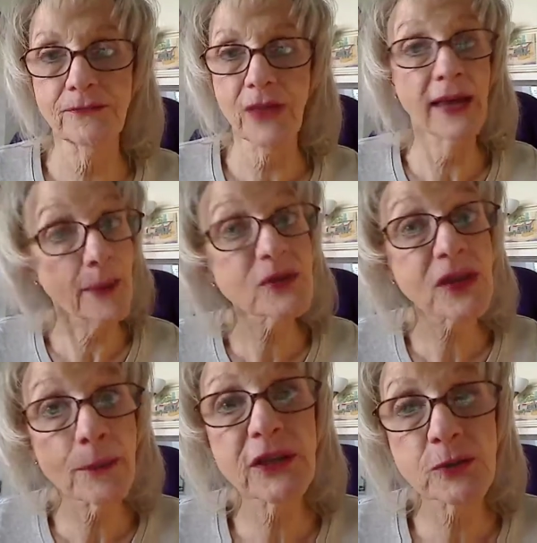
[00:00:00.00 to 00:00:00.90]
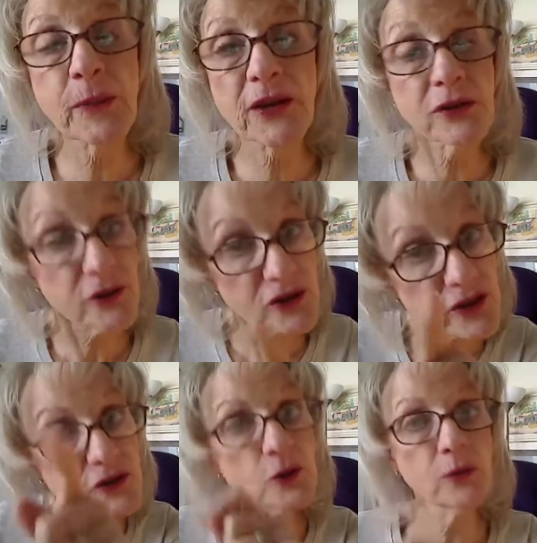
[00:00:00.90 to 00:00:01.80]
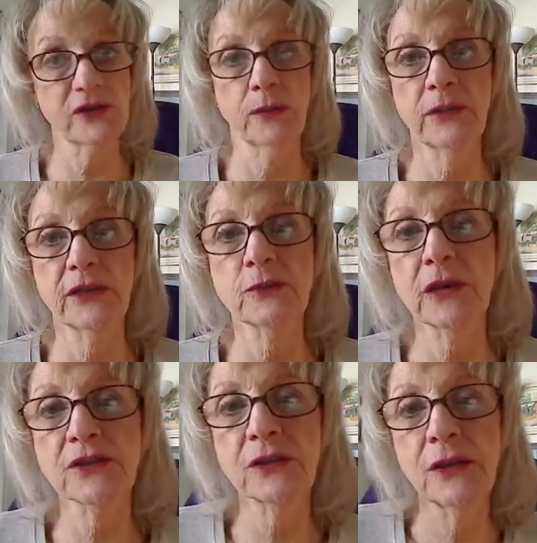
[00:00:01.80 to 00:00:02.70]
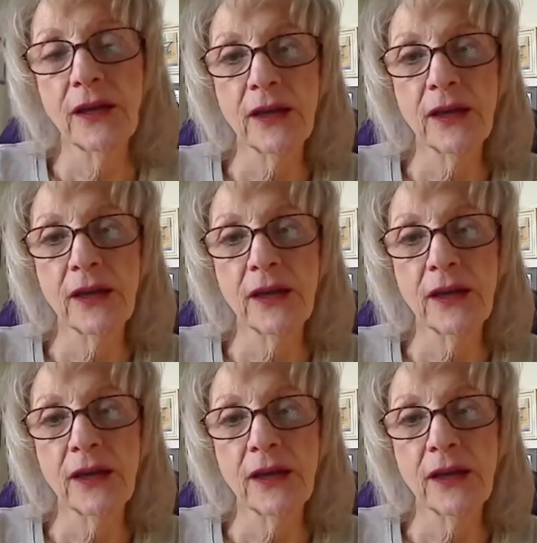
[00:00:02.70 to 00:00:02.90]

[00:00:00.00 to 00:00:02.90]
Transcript: I am somebody special, just as you are somebody special.